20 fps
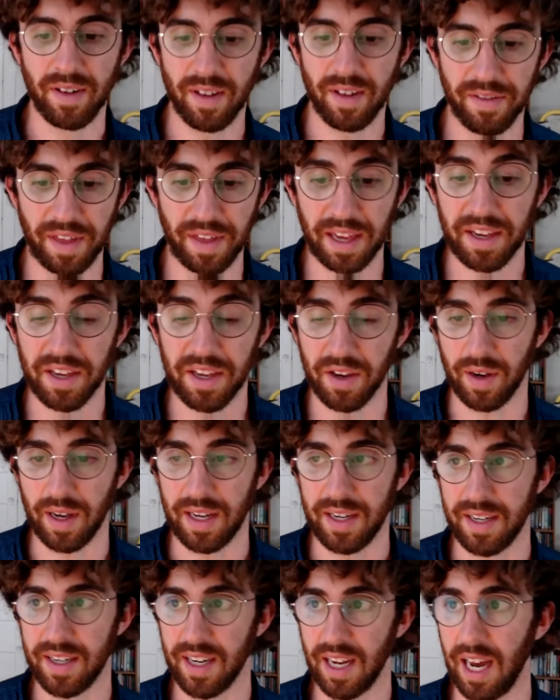thank you.
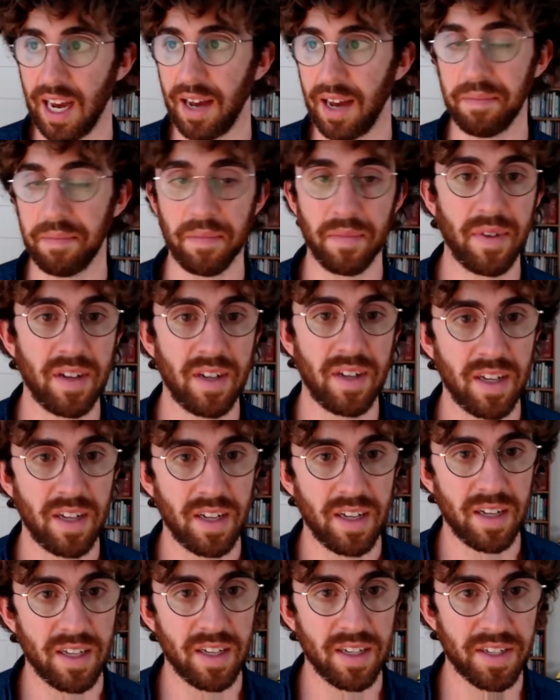And um,
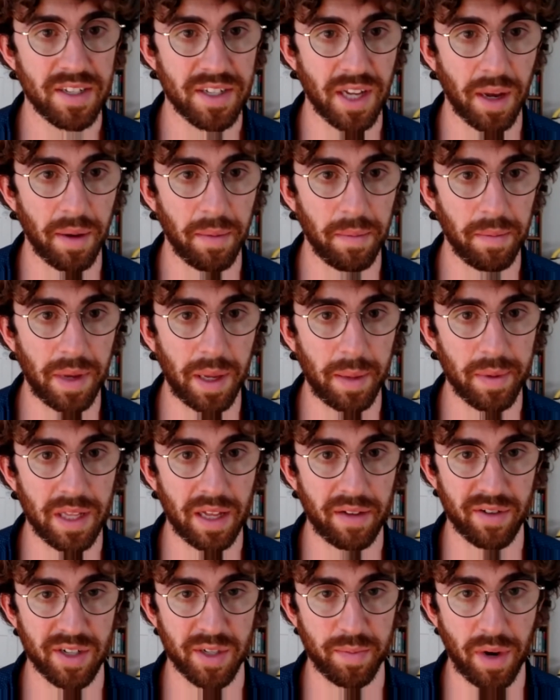some people have
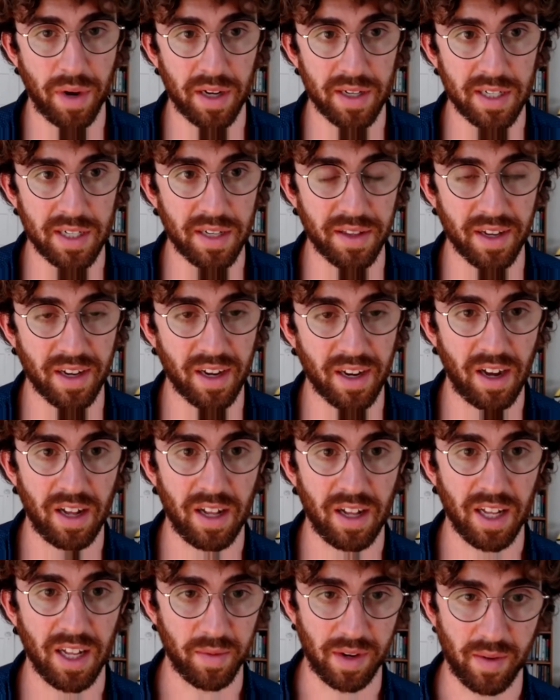responded to the call,
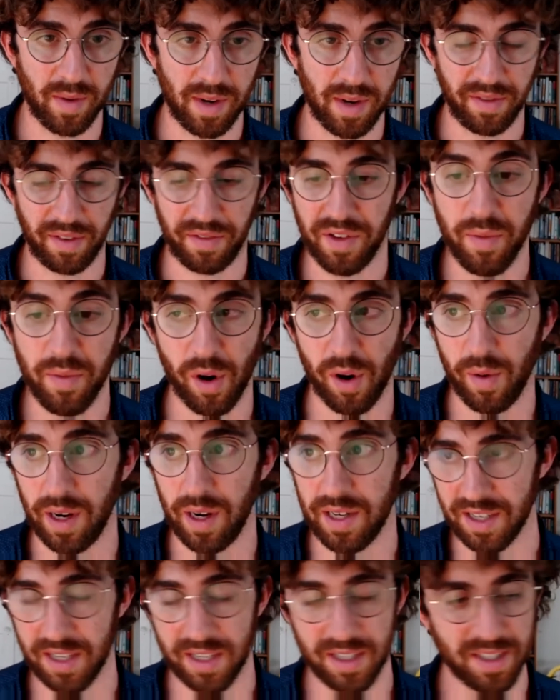and we, we have a few more
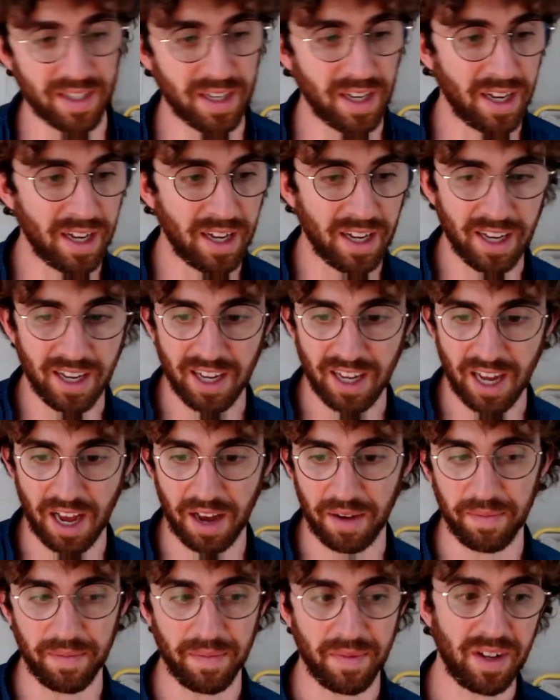questions.
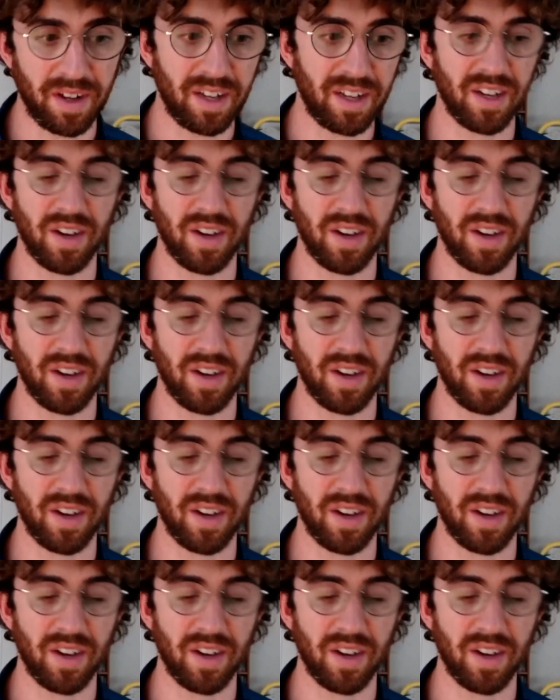Um, all right.